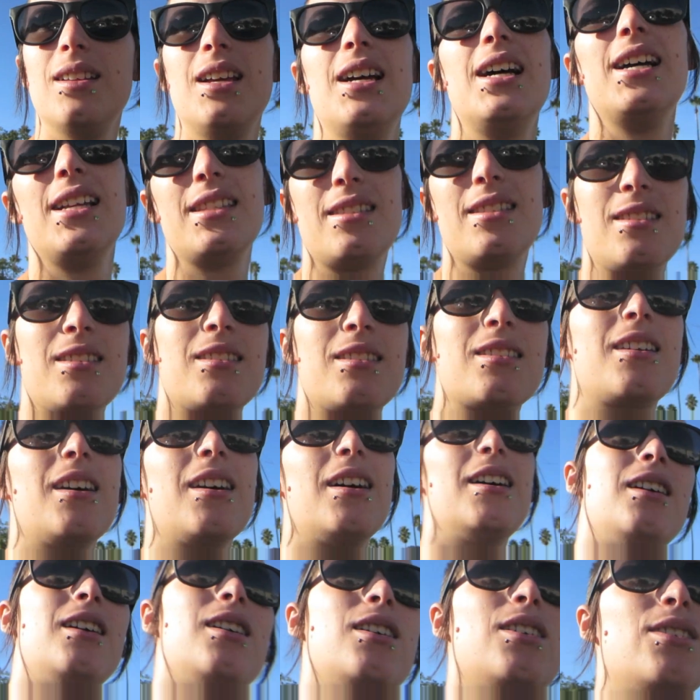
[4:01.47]
Let's
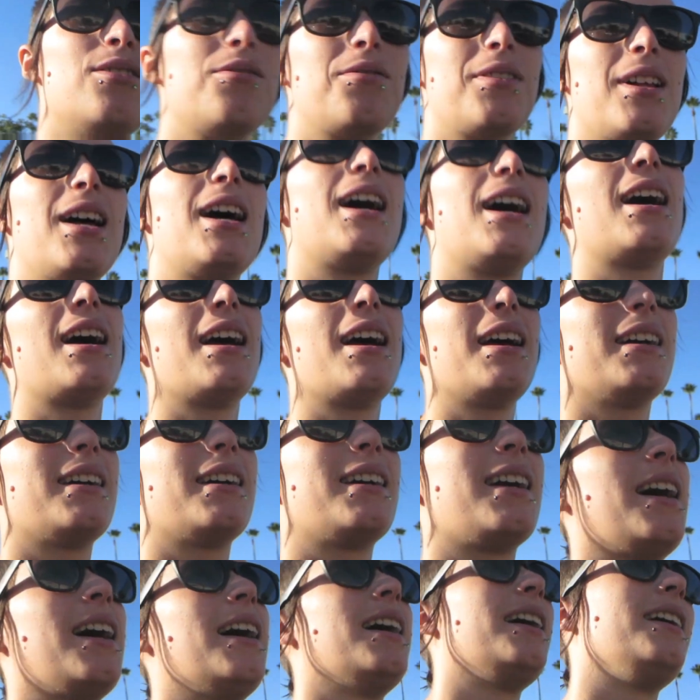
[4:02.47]
go fly
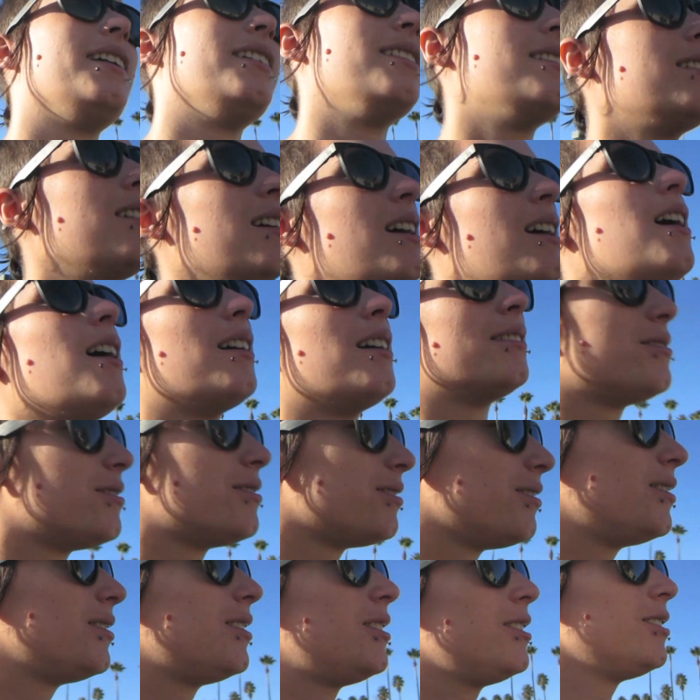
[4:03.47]
kite off
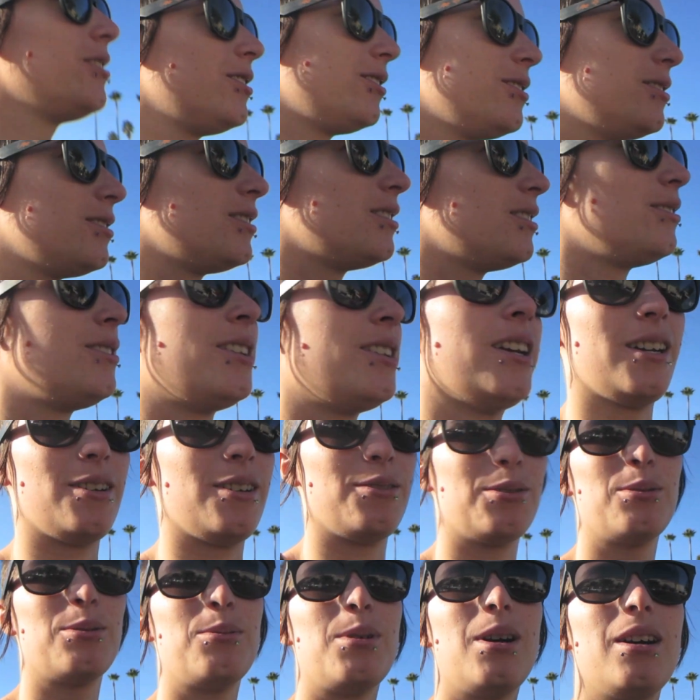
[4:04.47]
to no,
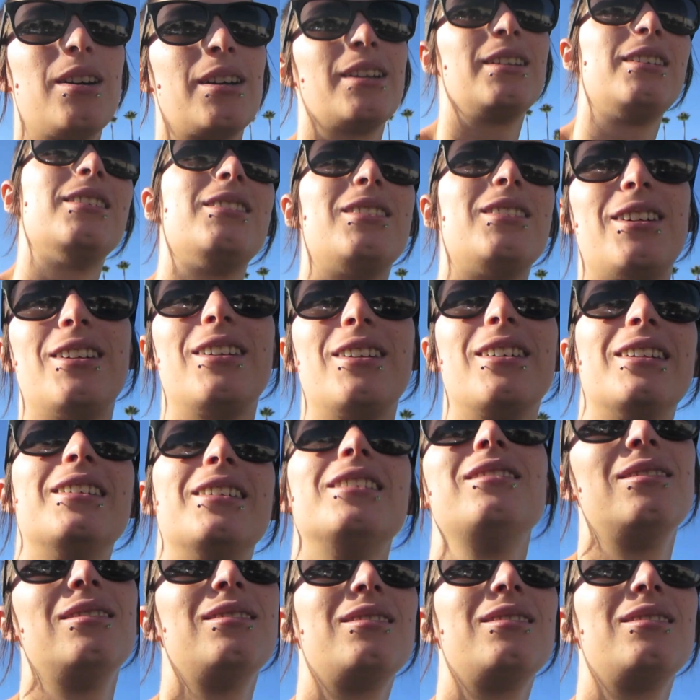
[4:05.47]
we're walking to Target